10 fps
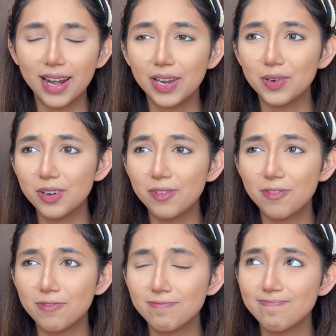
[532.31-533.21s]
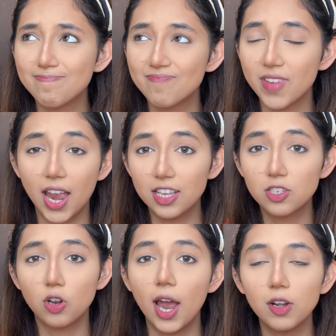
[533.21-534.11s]
I own
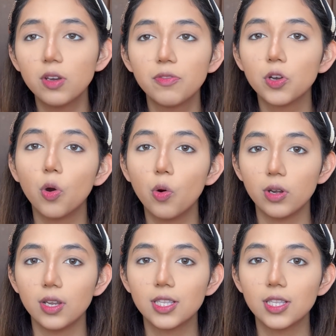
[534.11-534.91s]
I don't even own.